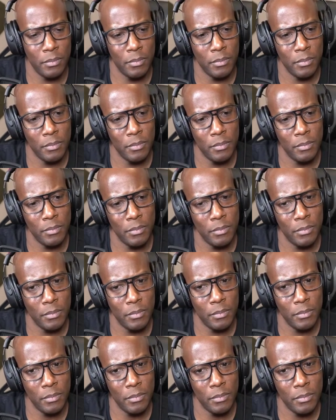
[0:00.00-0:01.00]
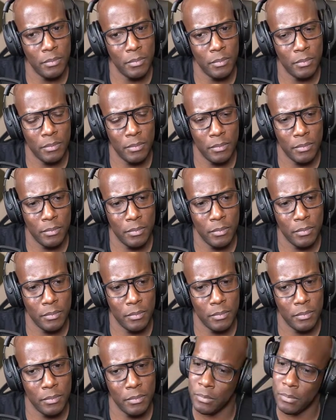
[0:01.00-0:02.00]

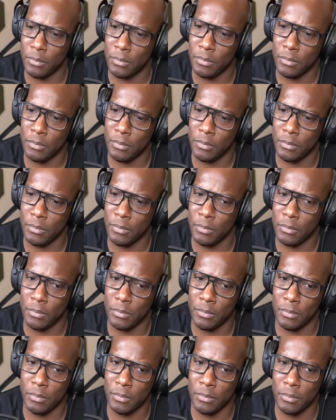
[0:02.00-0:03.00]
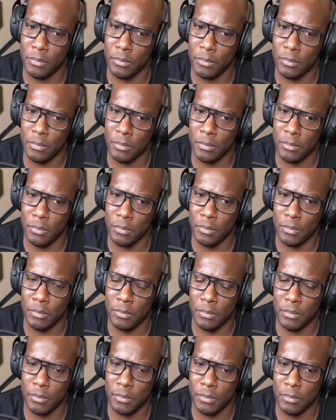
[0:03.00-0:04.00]

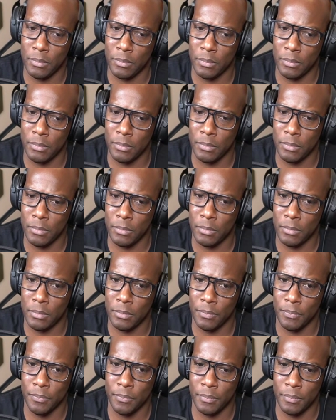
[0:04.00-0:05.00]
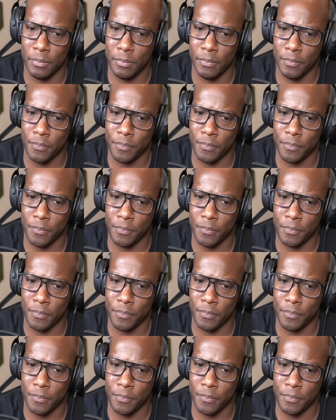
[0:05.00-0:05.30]
Nothing is said.